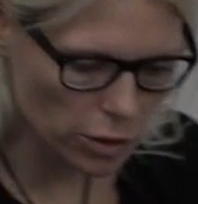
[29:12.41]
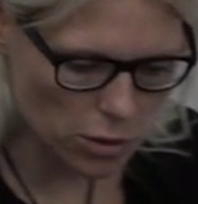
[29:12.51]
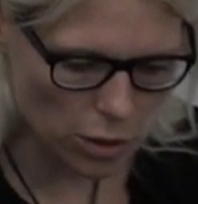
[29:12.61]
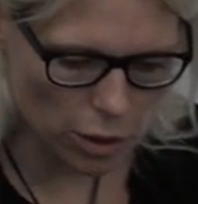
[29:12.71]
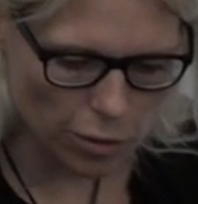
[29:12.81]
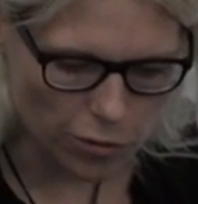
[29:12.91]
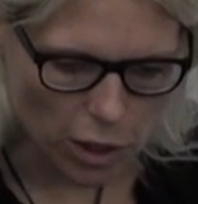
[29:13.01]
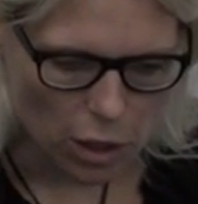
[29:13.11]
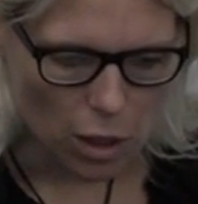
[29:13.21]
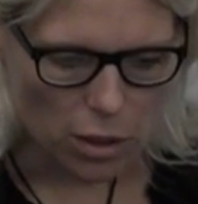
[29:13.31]
instead of
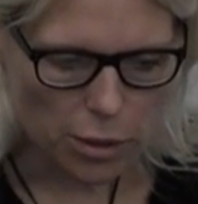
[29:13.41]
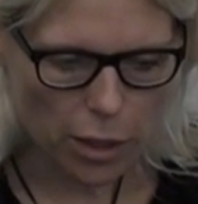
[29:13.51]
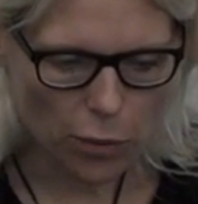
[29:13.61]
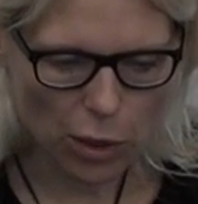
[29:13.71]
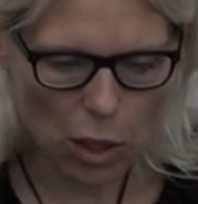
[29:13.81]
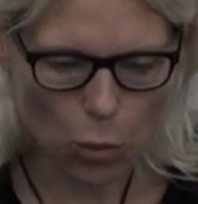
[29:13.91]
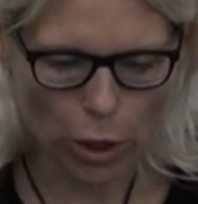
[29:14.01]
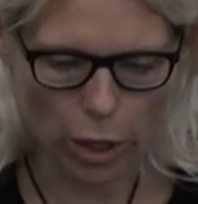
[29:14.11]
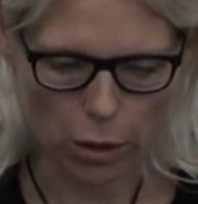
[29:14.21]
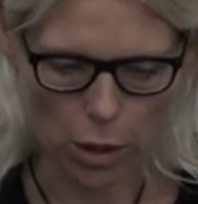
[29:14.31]
slaving
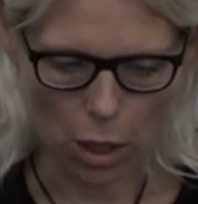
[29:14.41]
away.